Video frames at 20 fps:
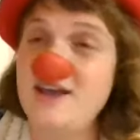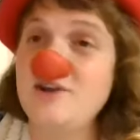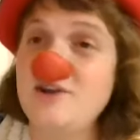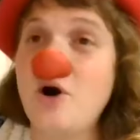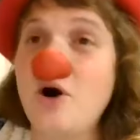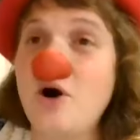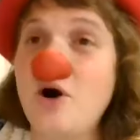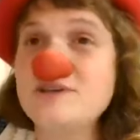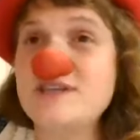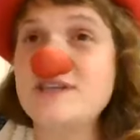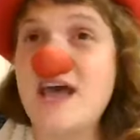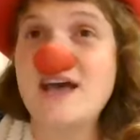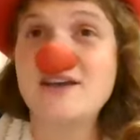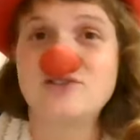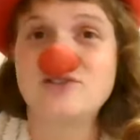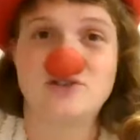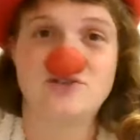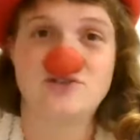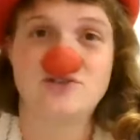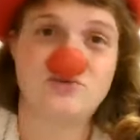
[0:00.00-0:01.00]
and always
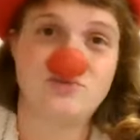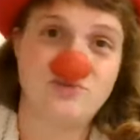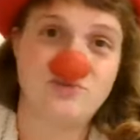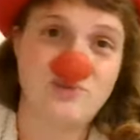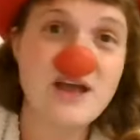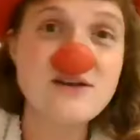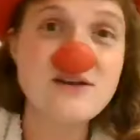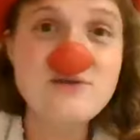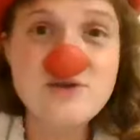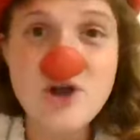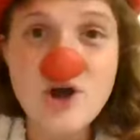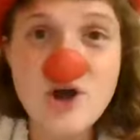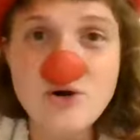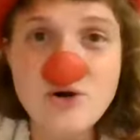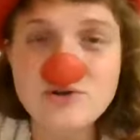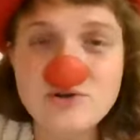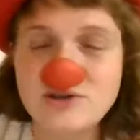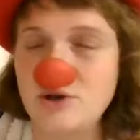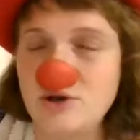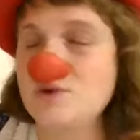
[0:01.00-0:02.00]
has this red
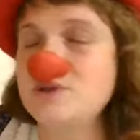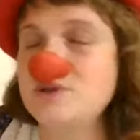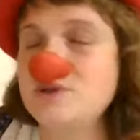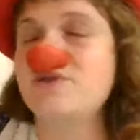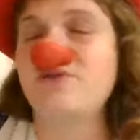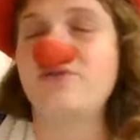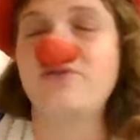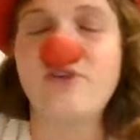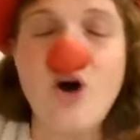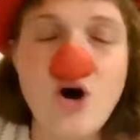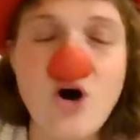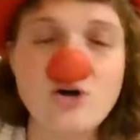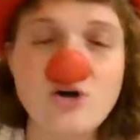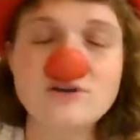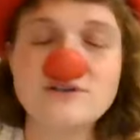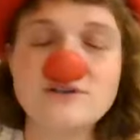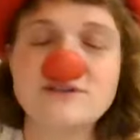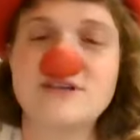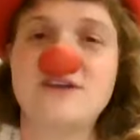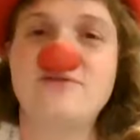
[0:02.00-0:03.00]
nose and always
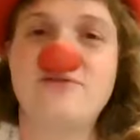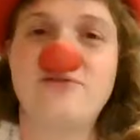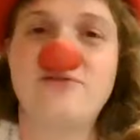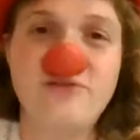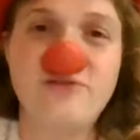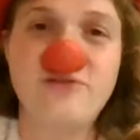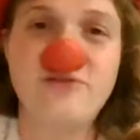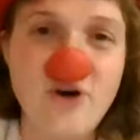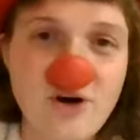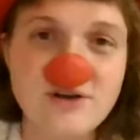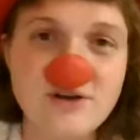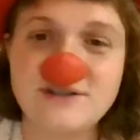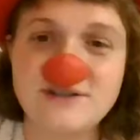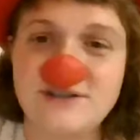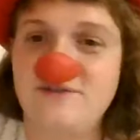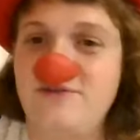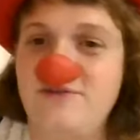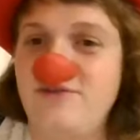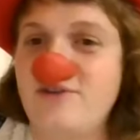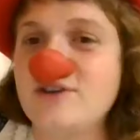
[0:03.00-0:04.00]
falls and
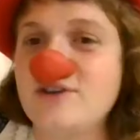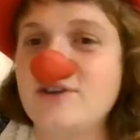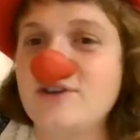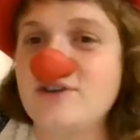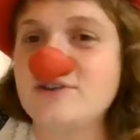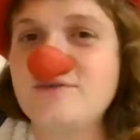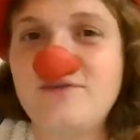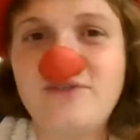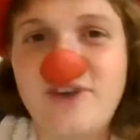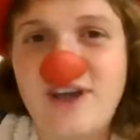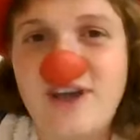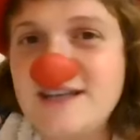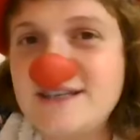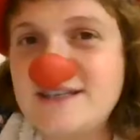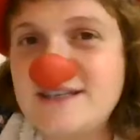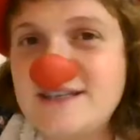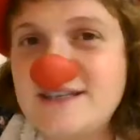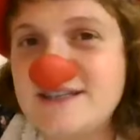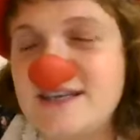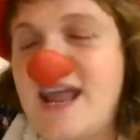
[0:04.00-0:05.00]
falls and falls on his
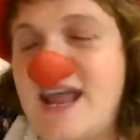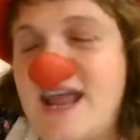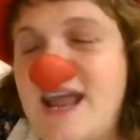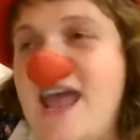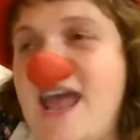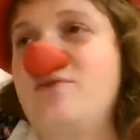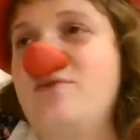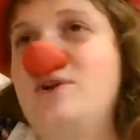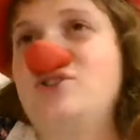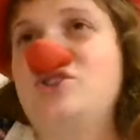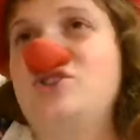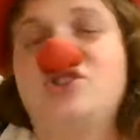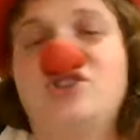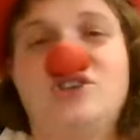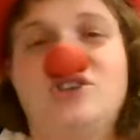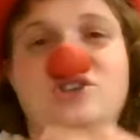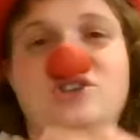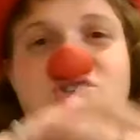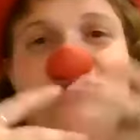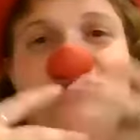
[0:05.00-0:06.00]
face, and everyone
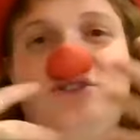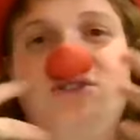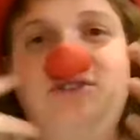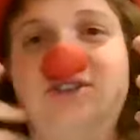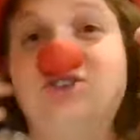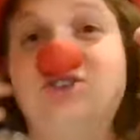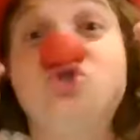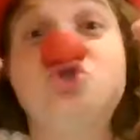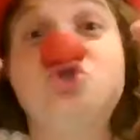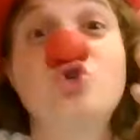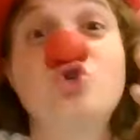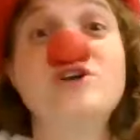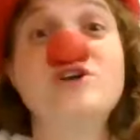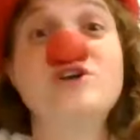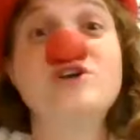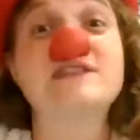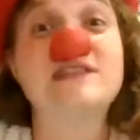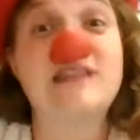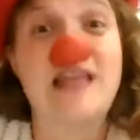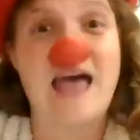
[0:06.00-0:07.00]
just
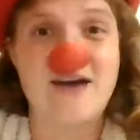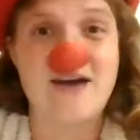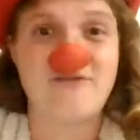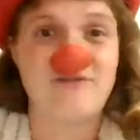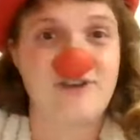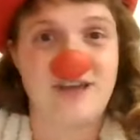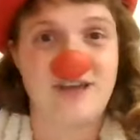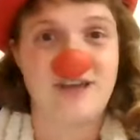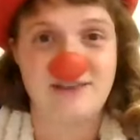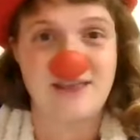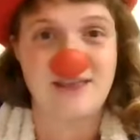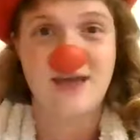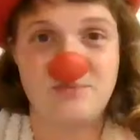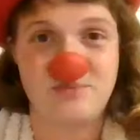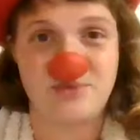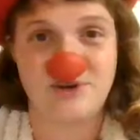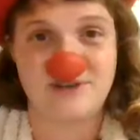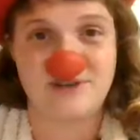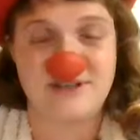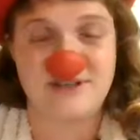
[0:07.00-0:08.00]
enjoys laughing
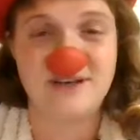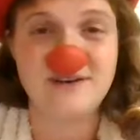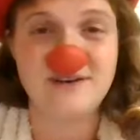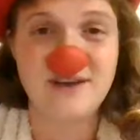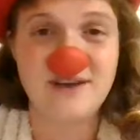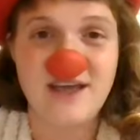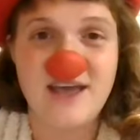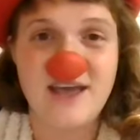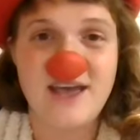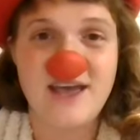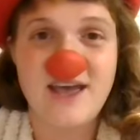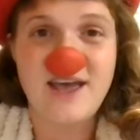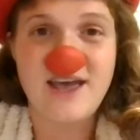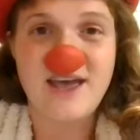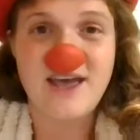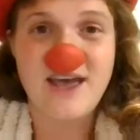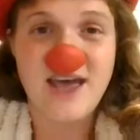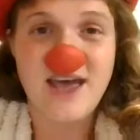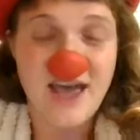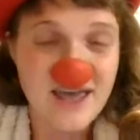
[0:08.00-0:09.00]
that person.
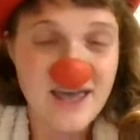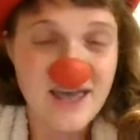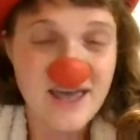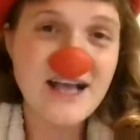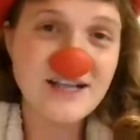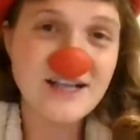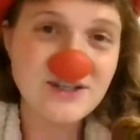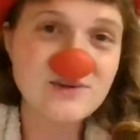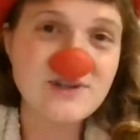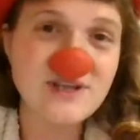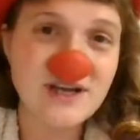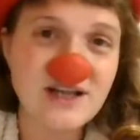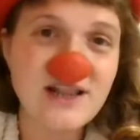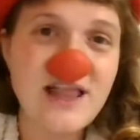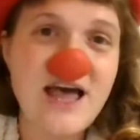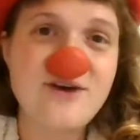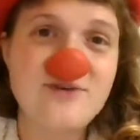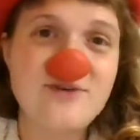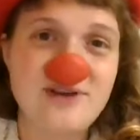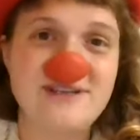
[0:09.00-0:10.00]
And that's what the
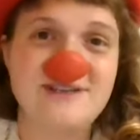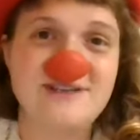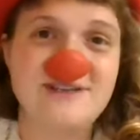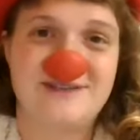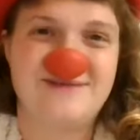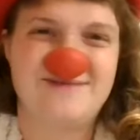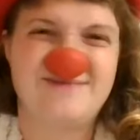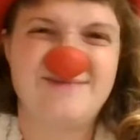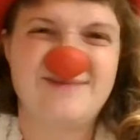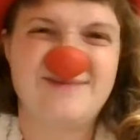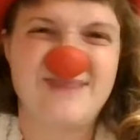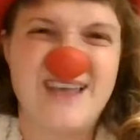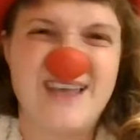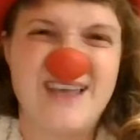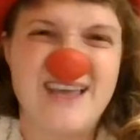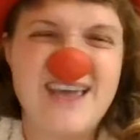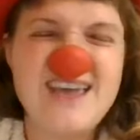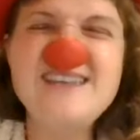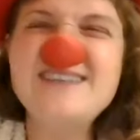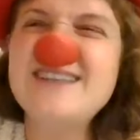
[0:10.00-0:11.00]
clown is.
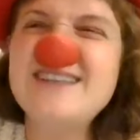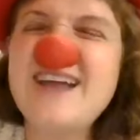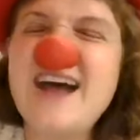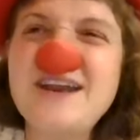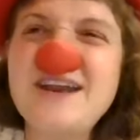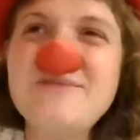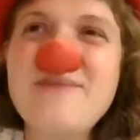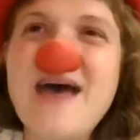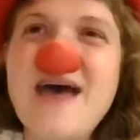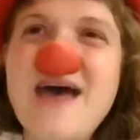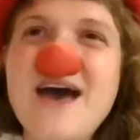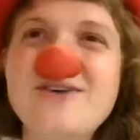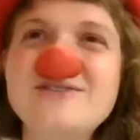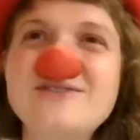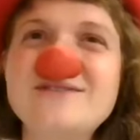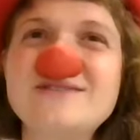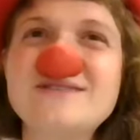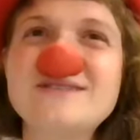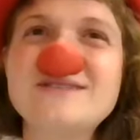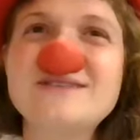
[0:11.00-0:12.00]
He's not
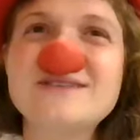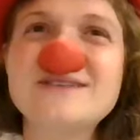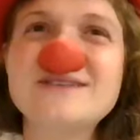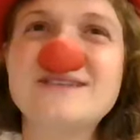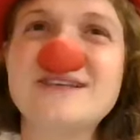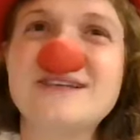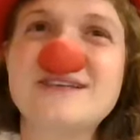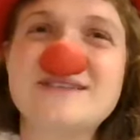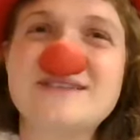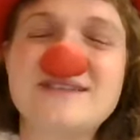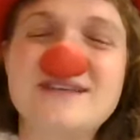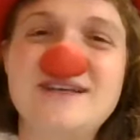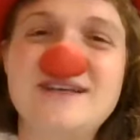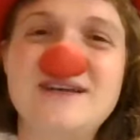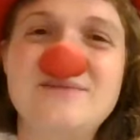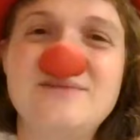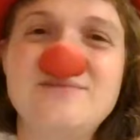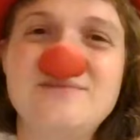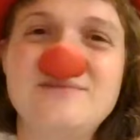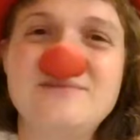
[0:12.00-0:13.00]
about
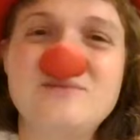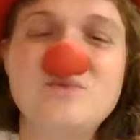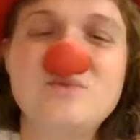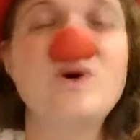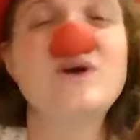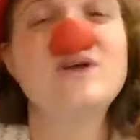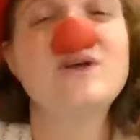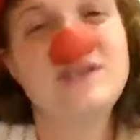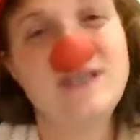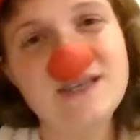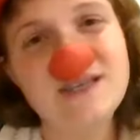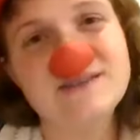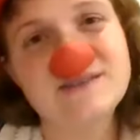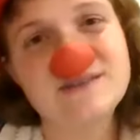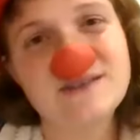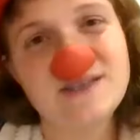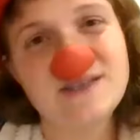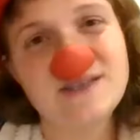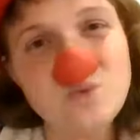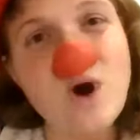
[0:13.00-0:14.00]
succeeding. Well, he
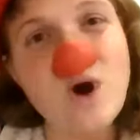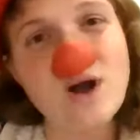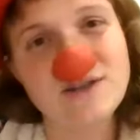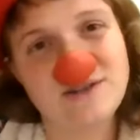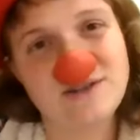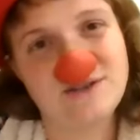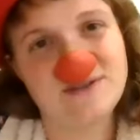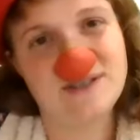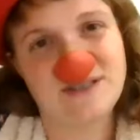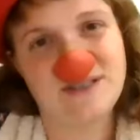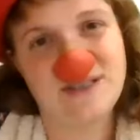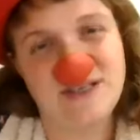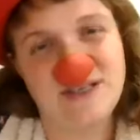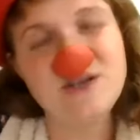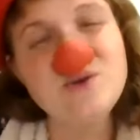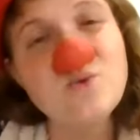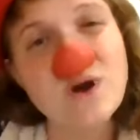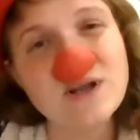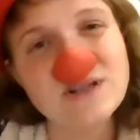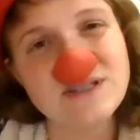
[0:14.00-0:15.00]
is. He wants to succeed.
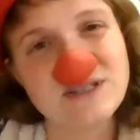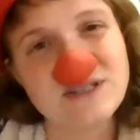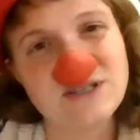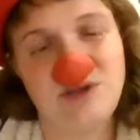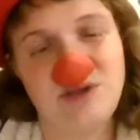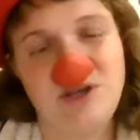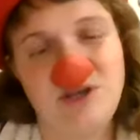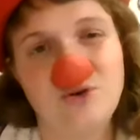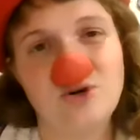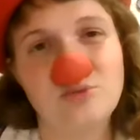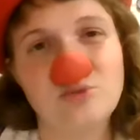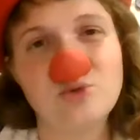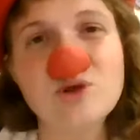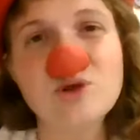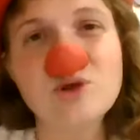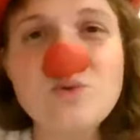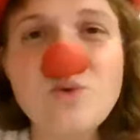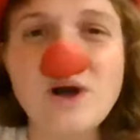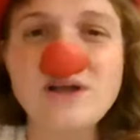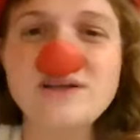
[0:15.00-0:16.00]
He wants to be normal.
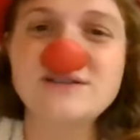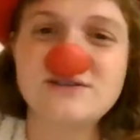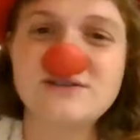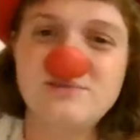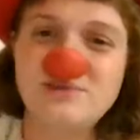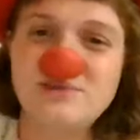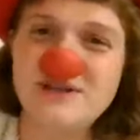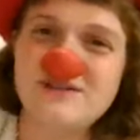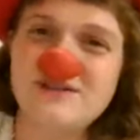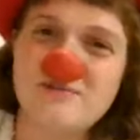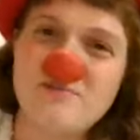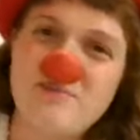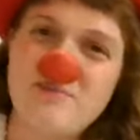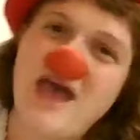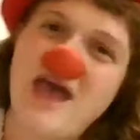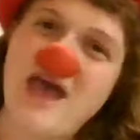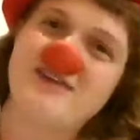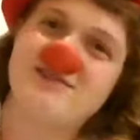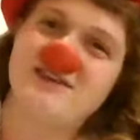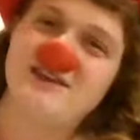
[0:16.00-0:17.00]
He wants to be in the
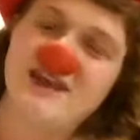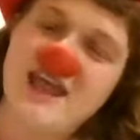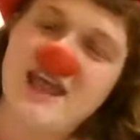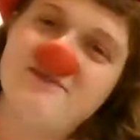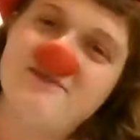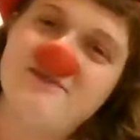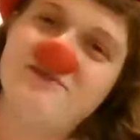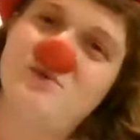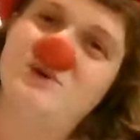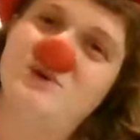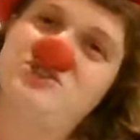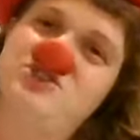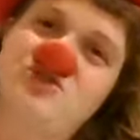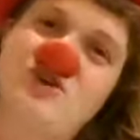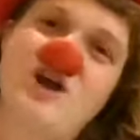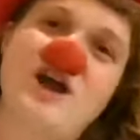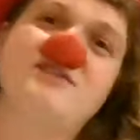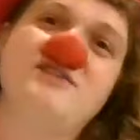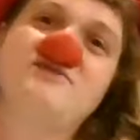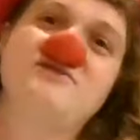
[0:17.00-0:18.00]
path that everyone's
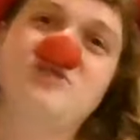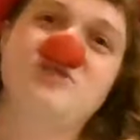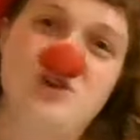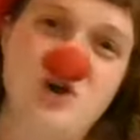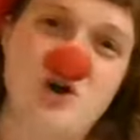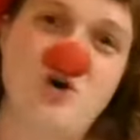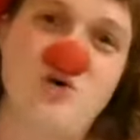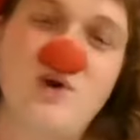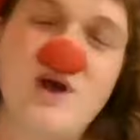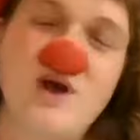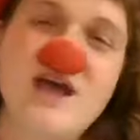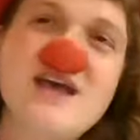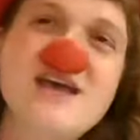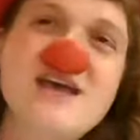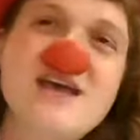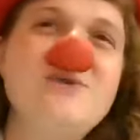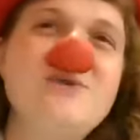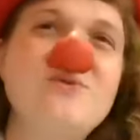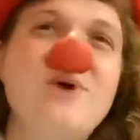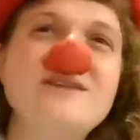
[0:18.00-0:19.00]
trying to go.
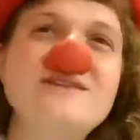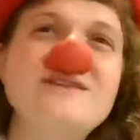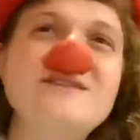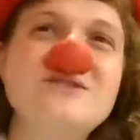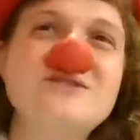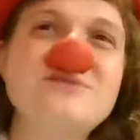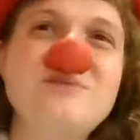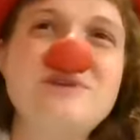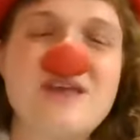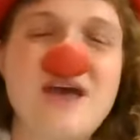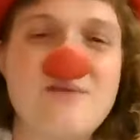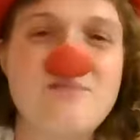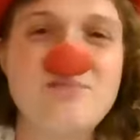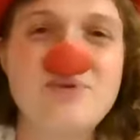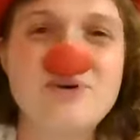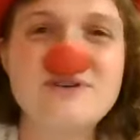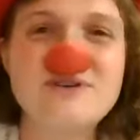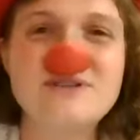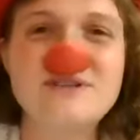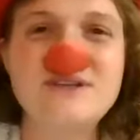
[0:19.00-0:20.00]
He wants to be that
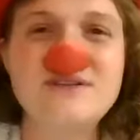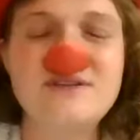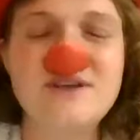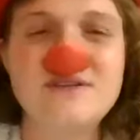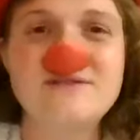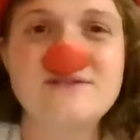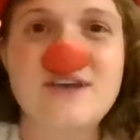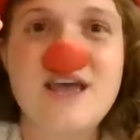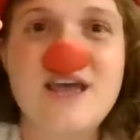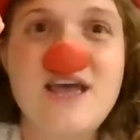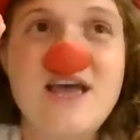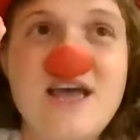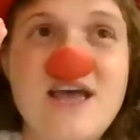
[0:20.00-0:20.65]
person that